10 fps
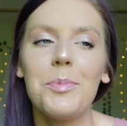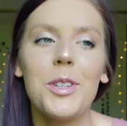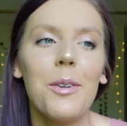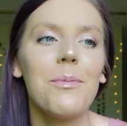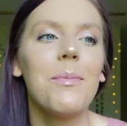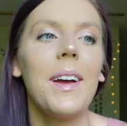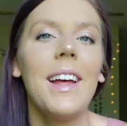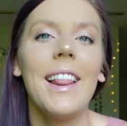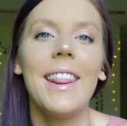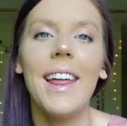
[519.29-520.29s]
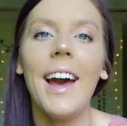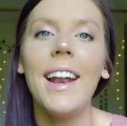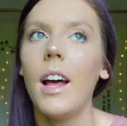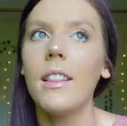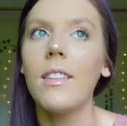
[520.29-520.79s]
So
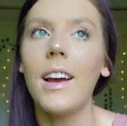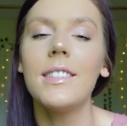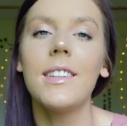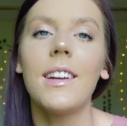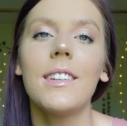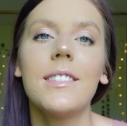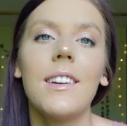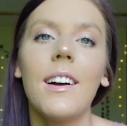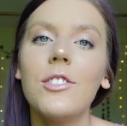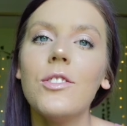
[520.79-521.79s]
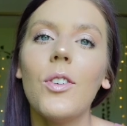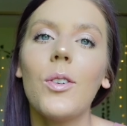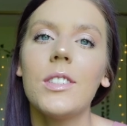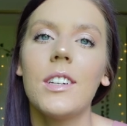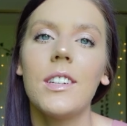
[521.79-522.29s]
that, and the last thing is to not just
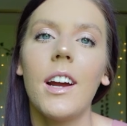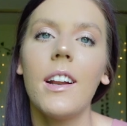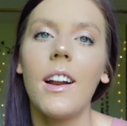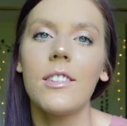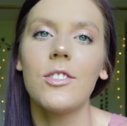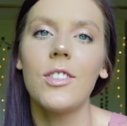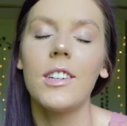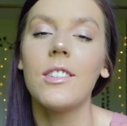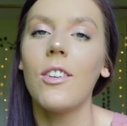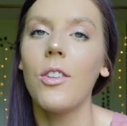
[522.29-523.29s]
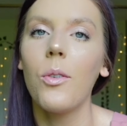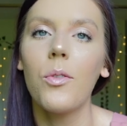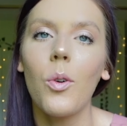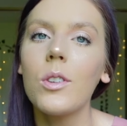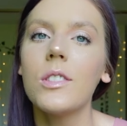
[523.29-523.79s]
focus on diet and exercise, although
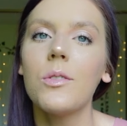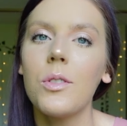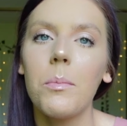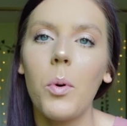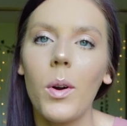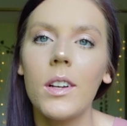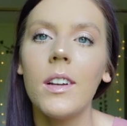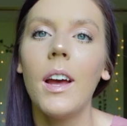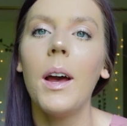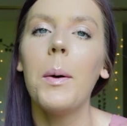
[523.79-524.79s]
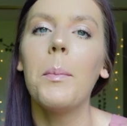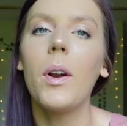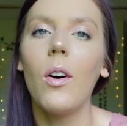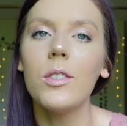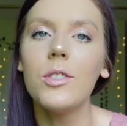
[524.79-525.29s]
of course those are important,
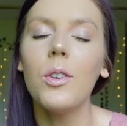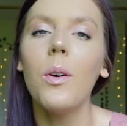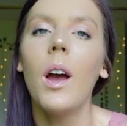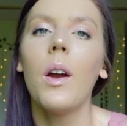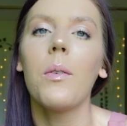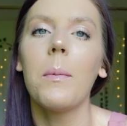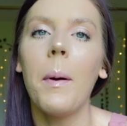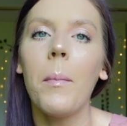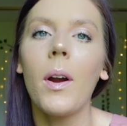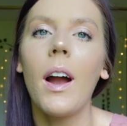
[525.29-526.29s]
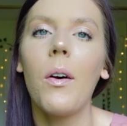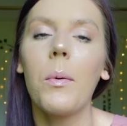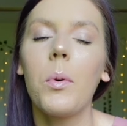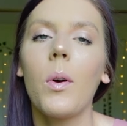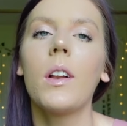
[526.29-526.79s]
but also remember how
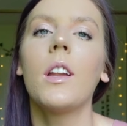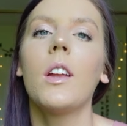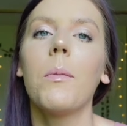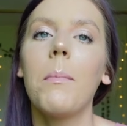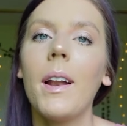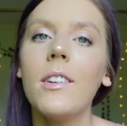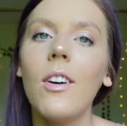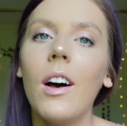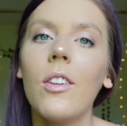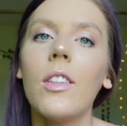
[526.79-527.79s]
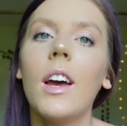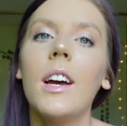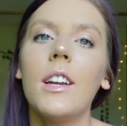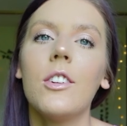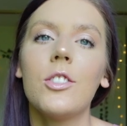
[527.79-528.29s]
important your mental health,
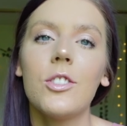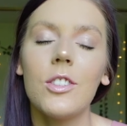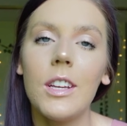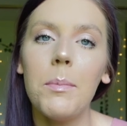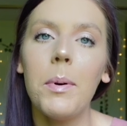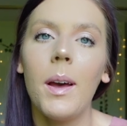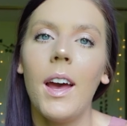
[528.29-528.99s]
your sleep,